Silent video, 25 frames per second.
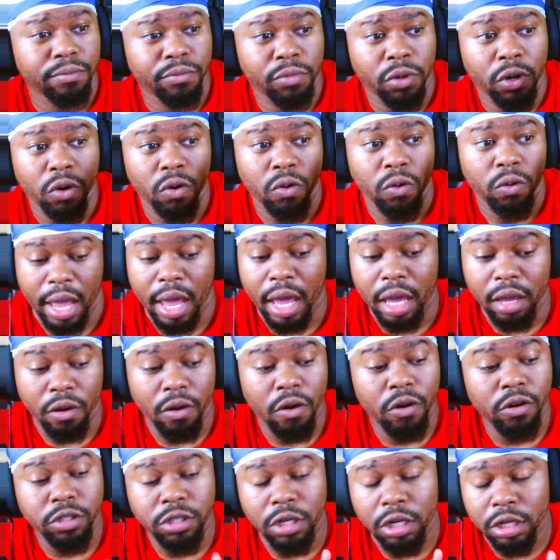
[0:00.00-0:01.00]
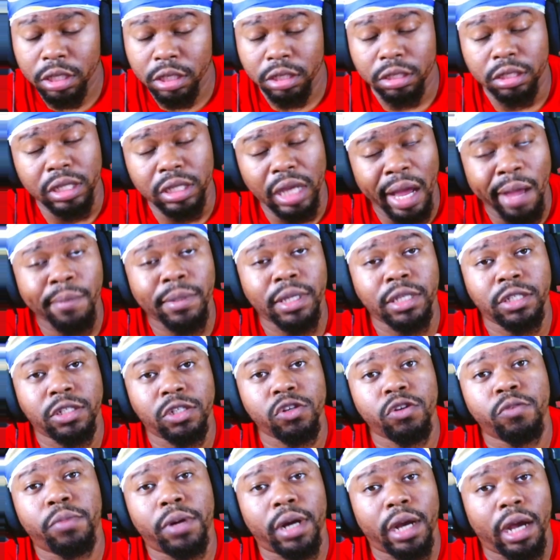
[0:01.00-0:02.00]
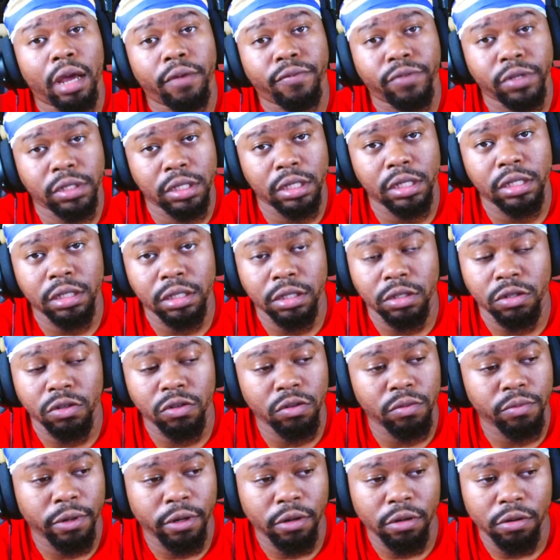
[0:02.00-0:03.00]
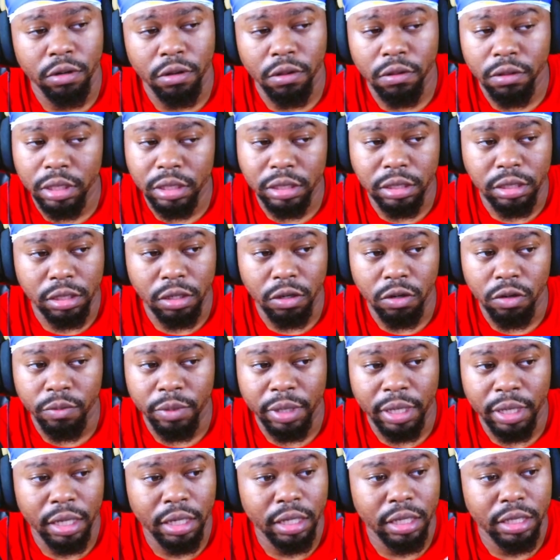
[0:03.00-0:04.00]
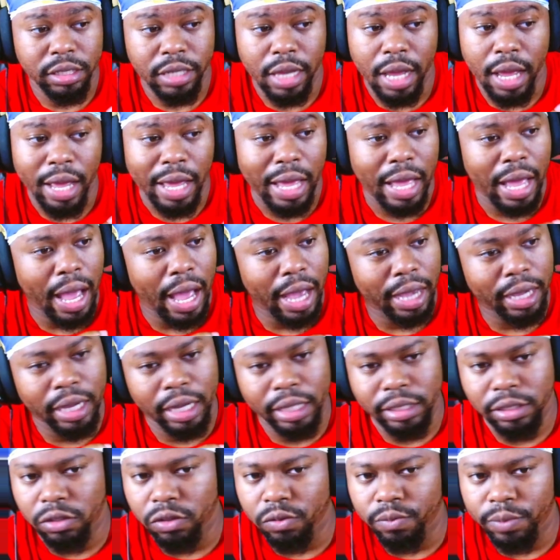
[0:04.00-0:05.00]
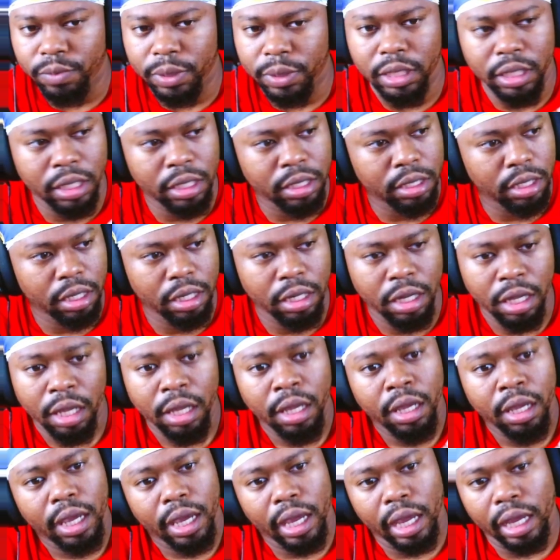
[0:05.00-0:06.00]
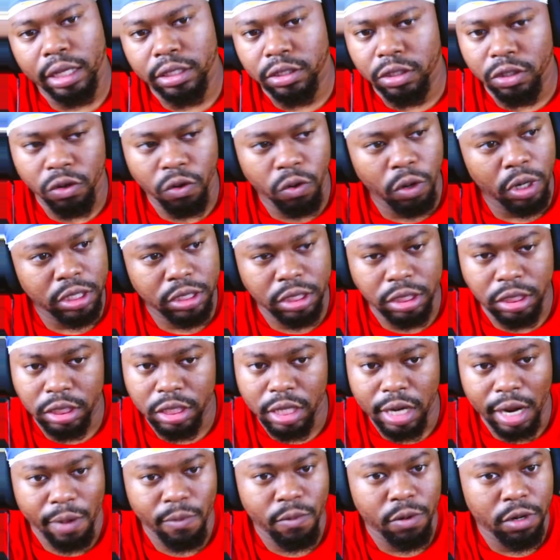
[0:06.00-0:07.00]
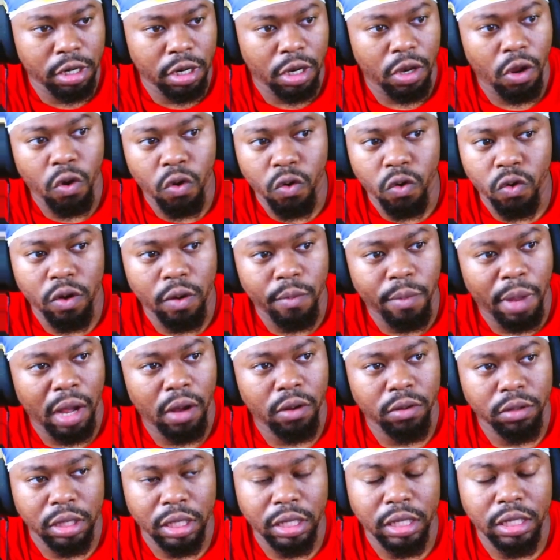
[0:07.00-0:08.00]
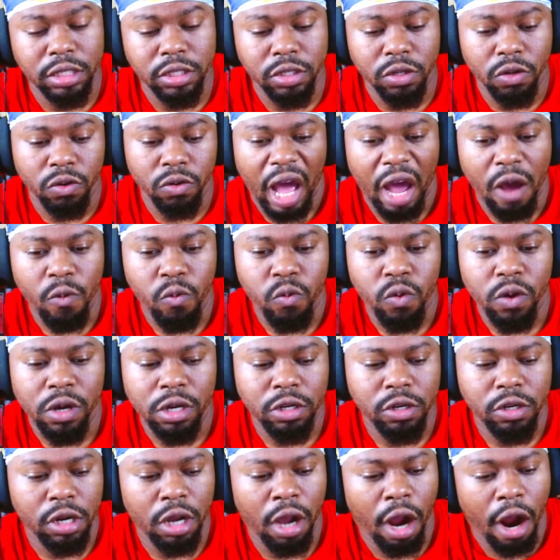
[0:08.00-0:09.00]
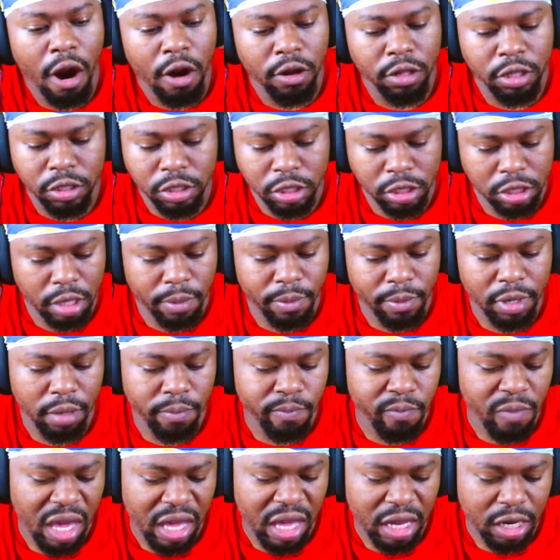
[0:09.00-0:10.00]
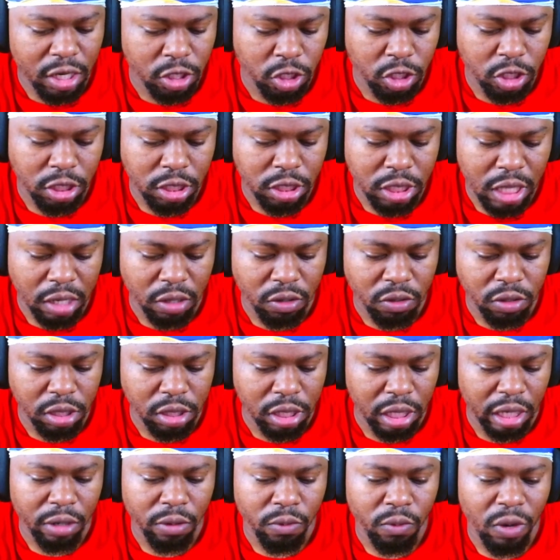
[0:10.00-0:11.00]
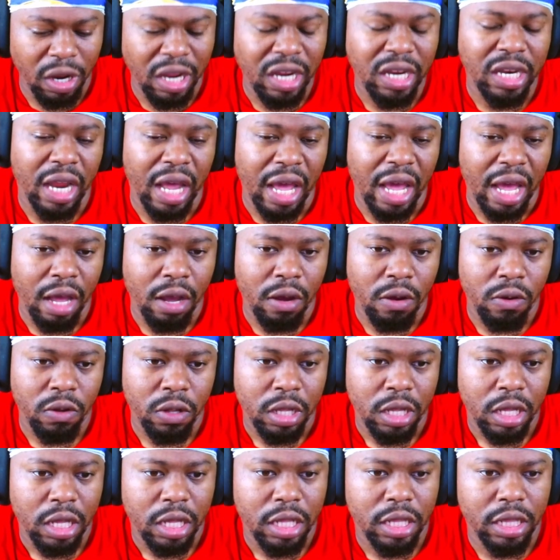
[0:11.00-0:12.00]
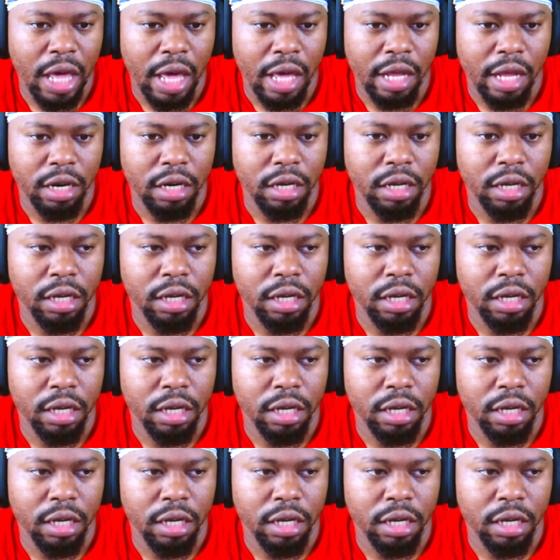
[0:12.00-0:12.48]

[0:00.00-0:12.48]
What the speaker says: bro, I ain't gonna hold y'all. This got me super hyped for season 2, bro, on this show, man, because I got so many unanswered questions that I want to know about things. So I wonder, are there some of the managers that are there right now that